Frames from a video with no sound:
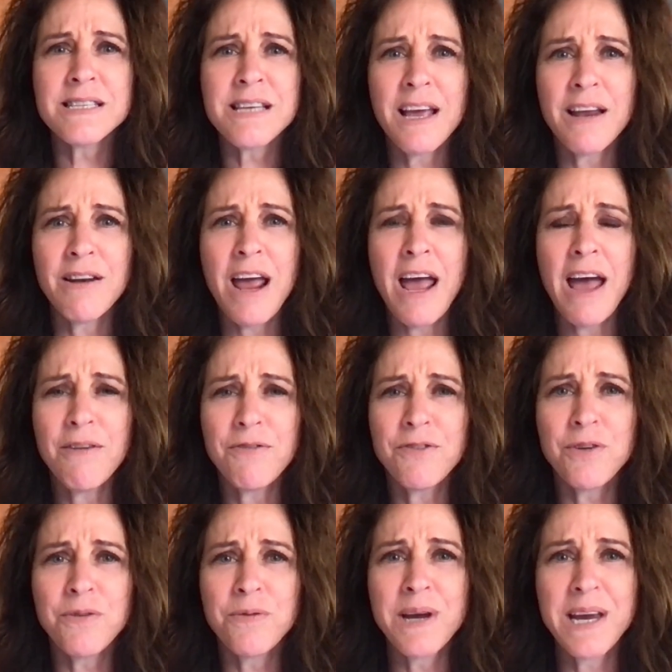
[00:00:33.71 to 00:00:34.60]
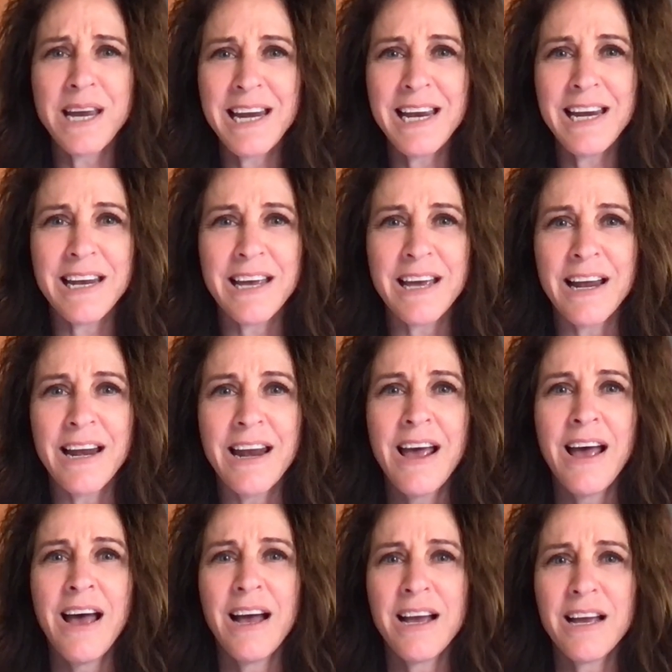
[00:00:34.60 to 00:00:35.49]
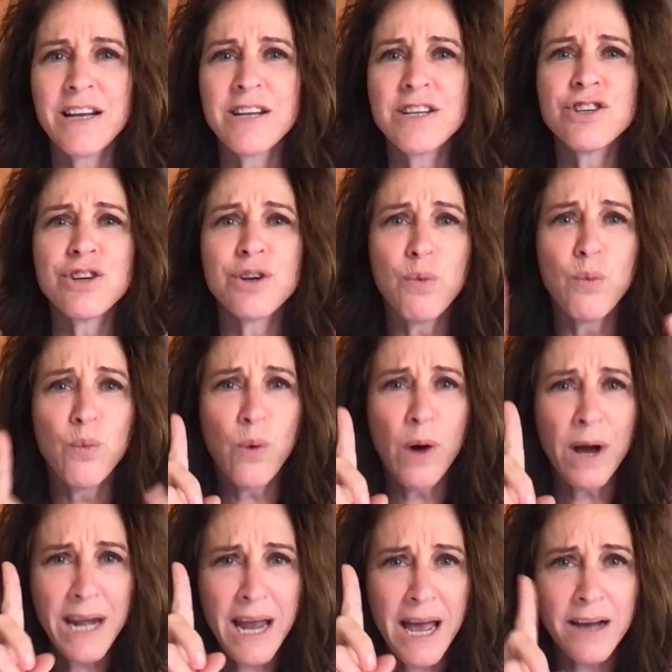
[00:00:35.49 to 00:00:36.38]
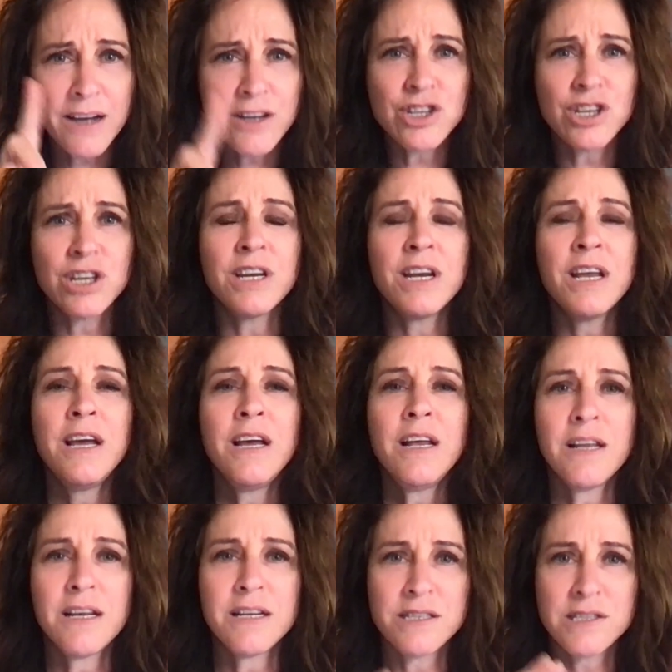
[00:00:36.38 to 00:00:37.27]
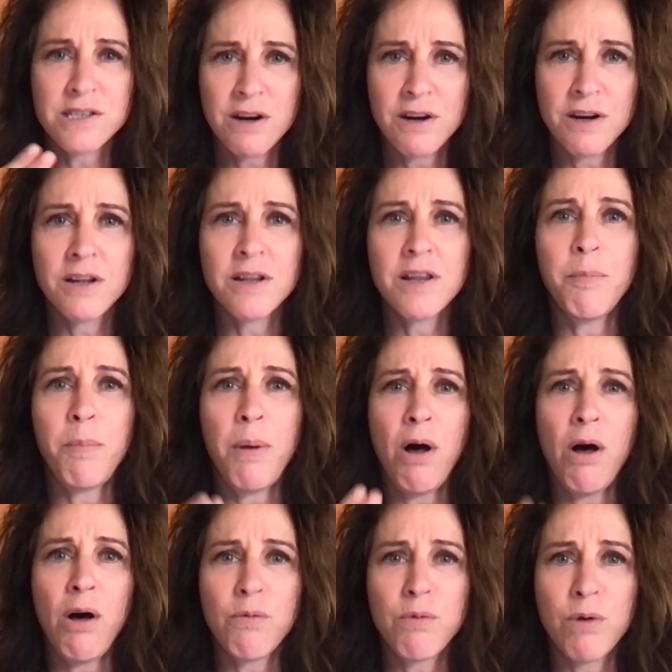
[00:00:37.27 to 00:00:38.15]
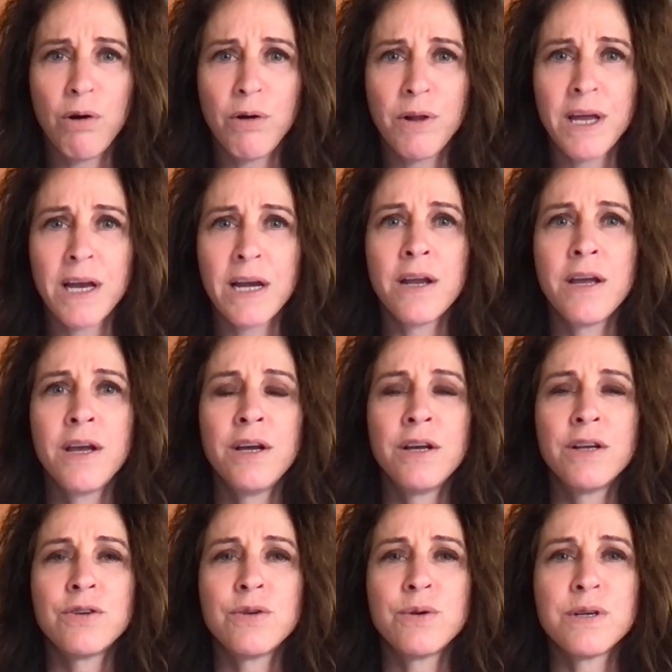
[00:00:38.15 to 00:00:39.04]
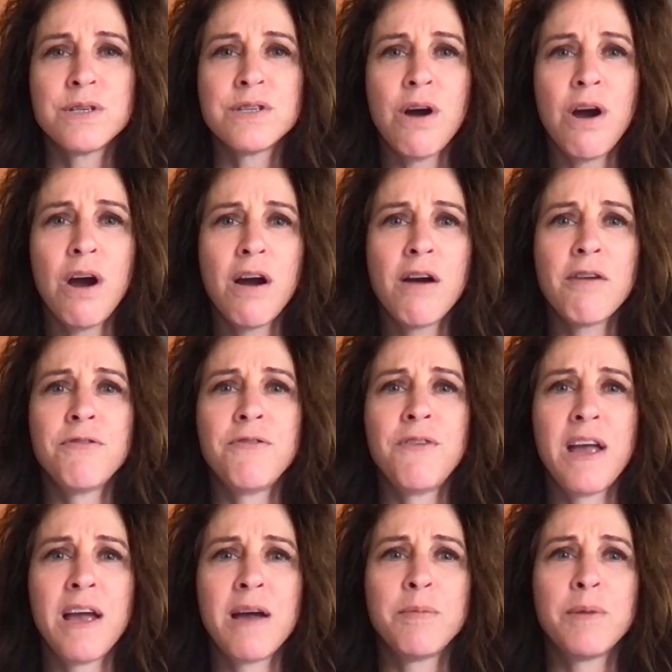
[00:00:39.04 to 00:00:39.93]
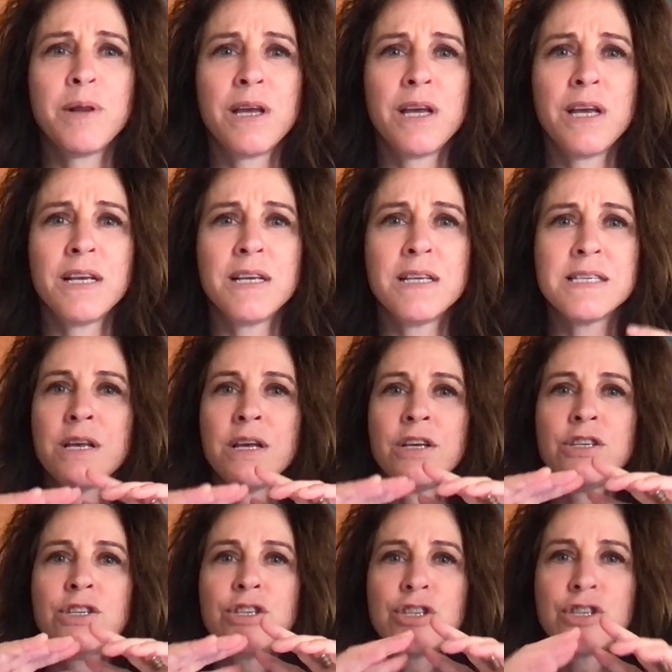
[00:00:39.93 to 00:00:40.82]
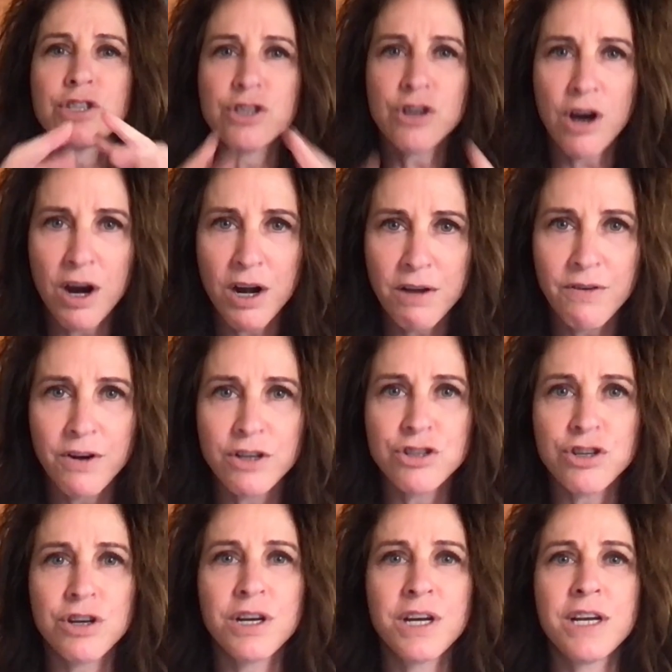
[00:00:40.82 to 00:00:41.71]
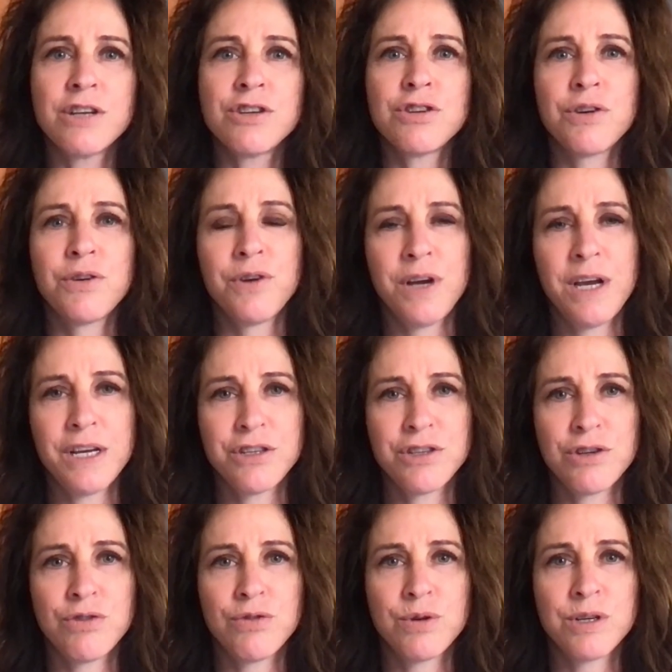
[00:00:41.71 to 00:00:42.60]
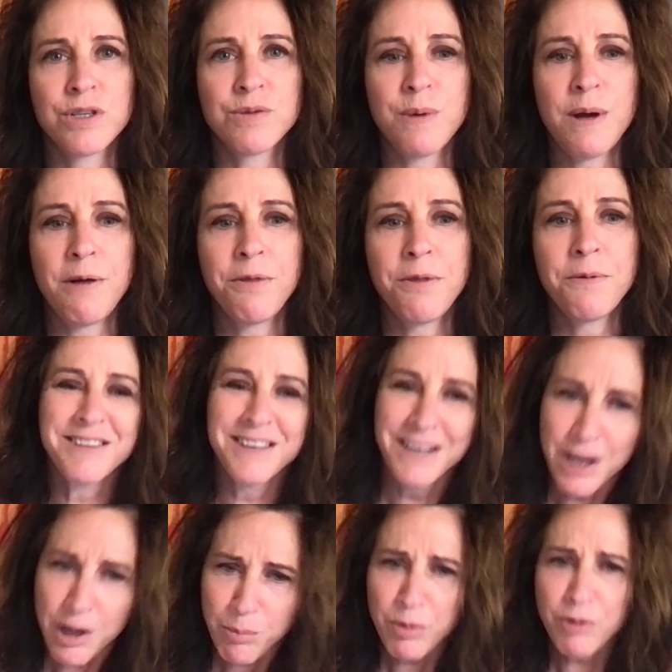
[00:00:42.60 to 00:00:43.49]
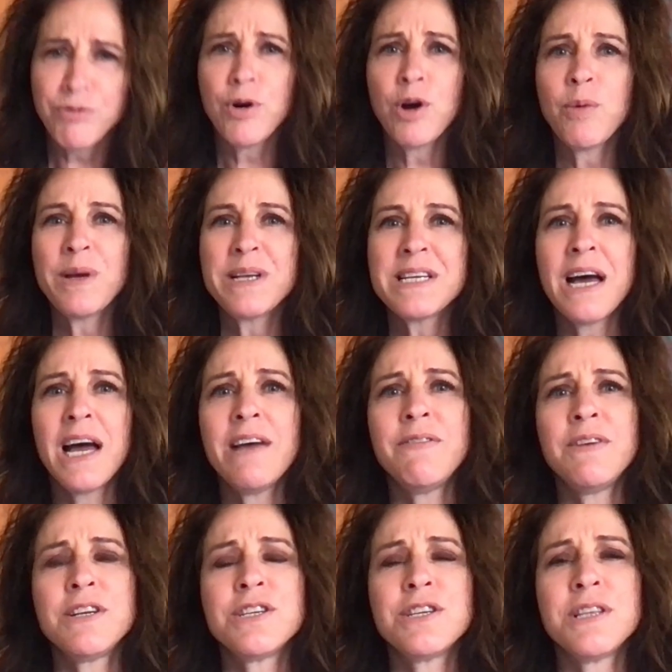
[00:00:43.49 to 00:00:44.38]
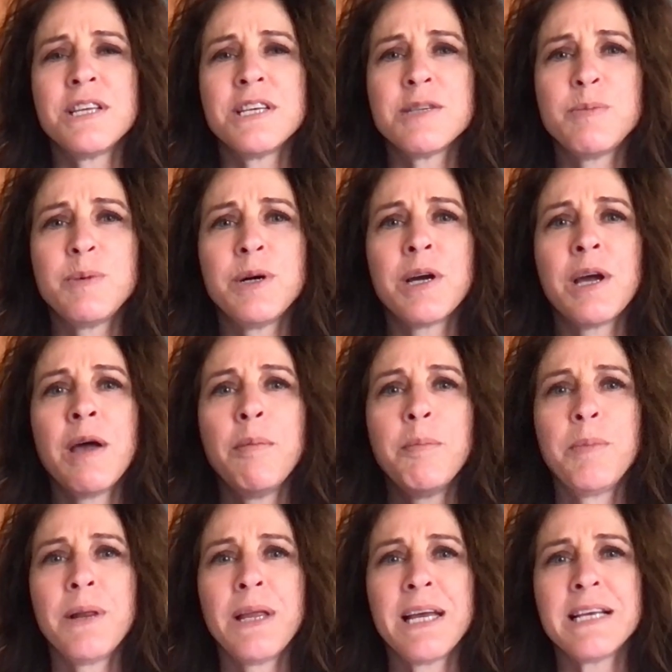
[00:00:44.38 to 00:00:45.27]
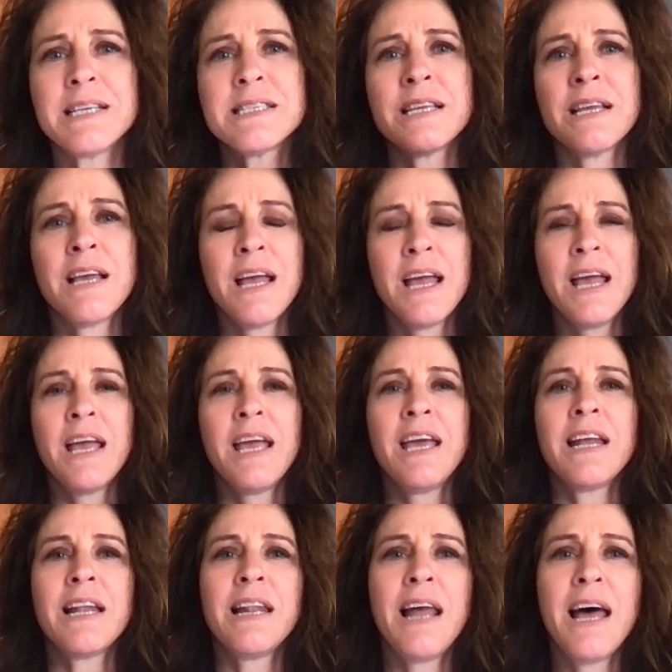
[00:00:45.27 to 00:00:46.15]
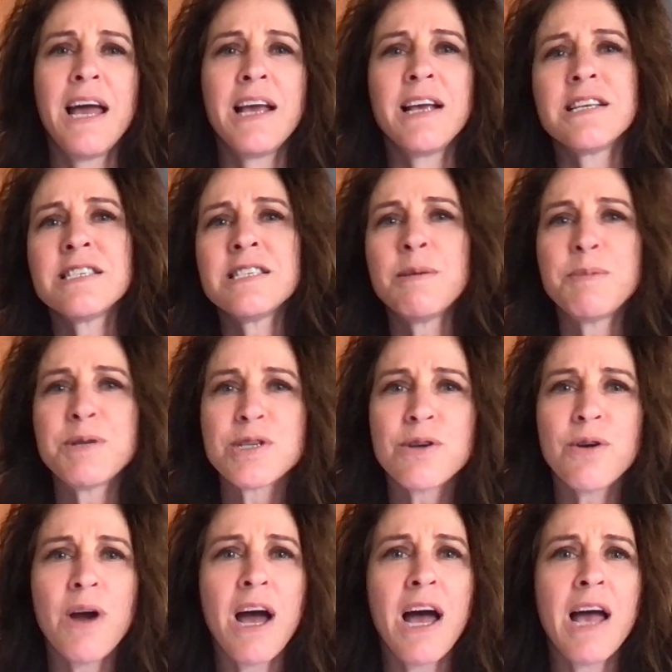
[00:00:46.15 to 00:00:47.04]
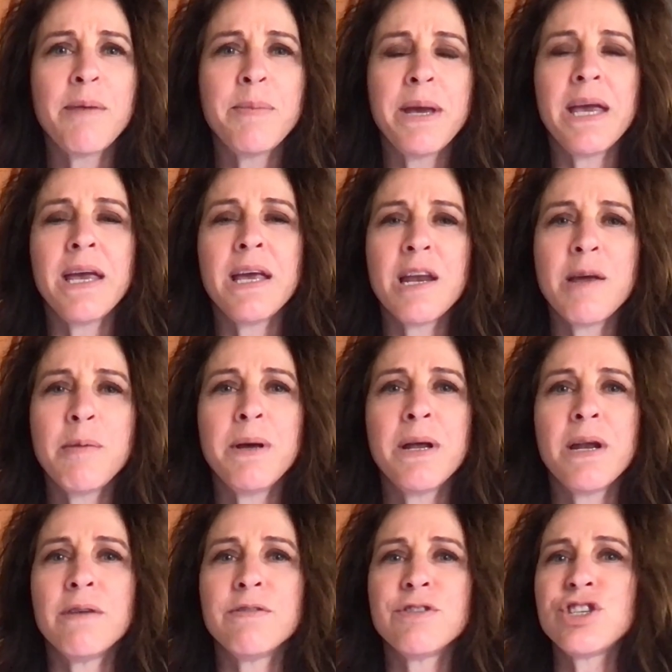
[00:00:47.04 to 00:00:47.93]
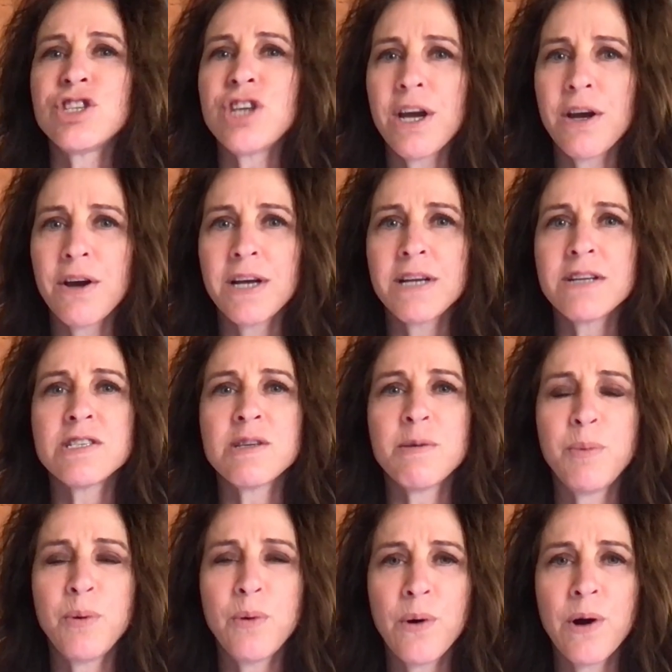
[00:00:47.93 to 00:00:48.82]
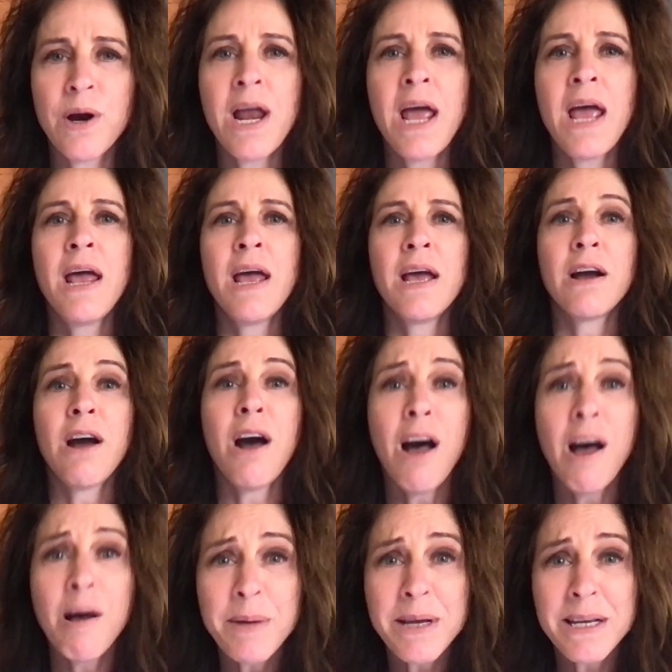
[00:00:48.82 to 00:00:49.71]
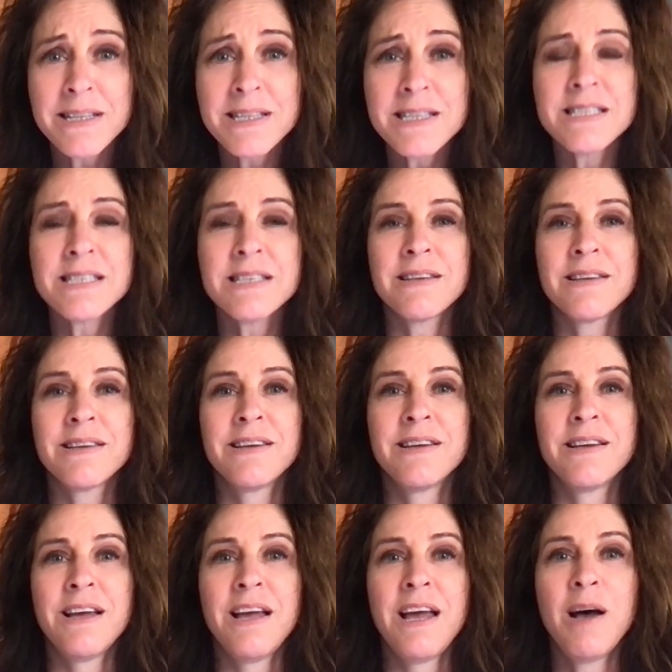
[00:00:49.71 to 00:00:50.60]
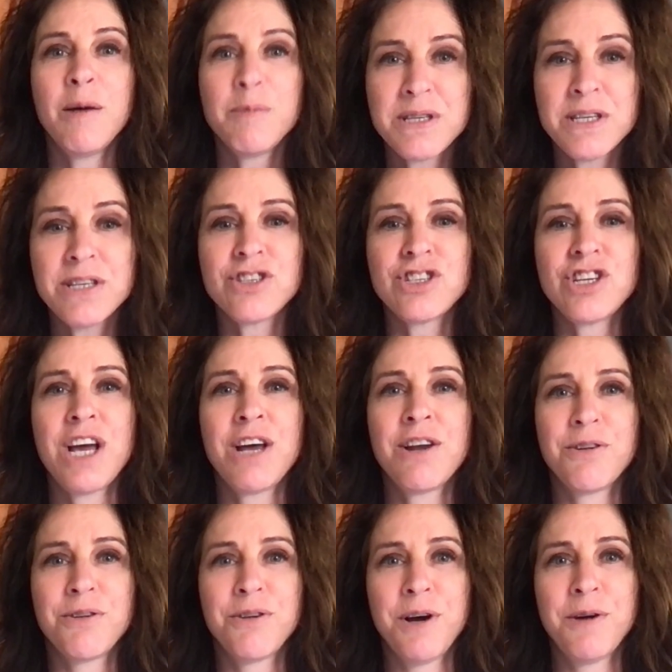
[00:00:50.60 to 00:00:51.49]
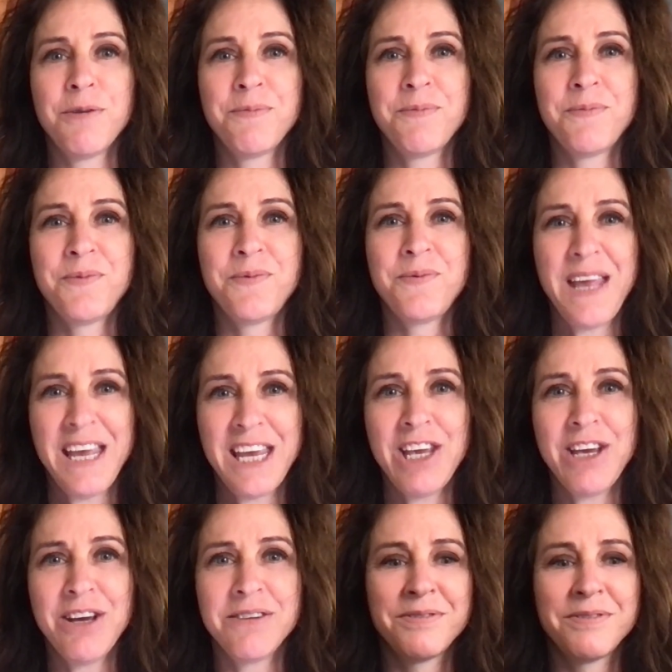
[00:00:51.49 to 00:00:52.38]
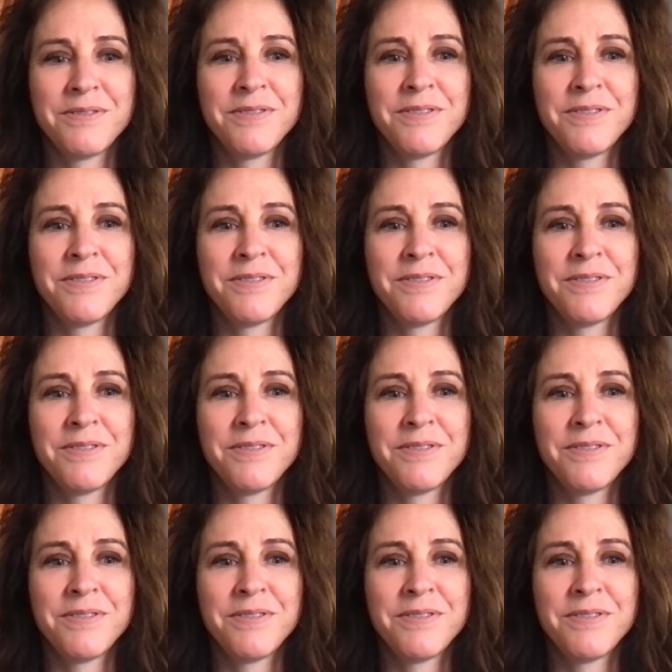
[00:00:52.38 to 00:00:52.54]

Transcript: And after reading it, I took one action that started the ball rolling towards our family's start of our journey to creation towards wealth. Before we dive into this book, please hit like, subscribe. Any bit of sharing, support, comments helps this channel grow. Thank you.